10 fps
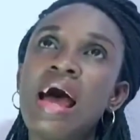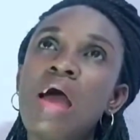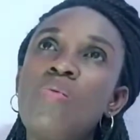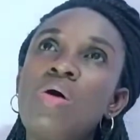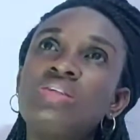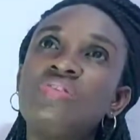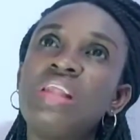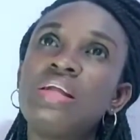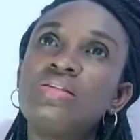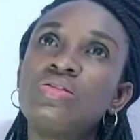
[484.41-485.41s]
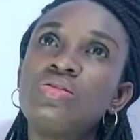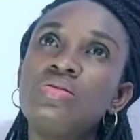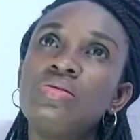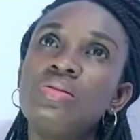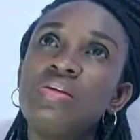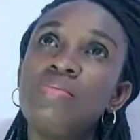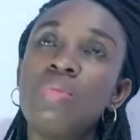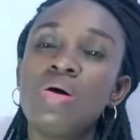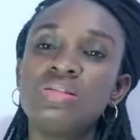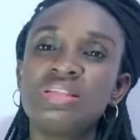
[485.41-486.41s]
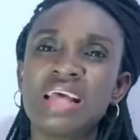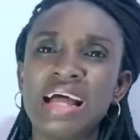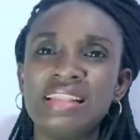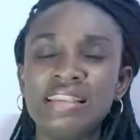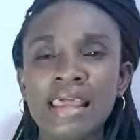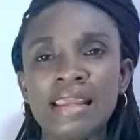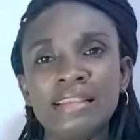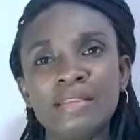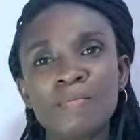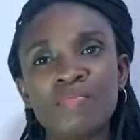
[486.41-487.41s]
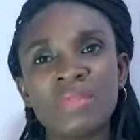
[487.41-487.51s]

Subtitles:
I worked for like 2-3 months, and then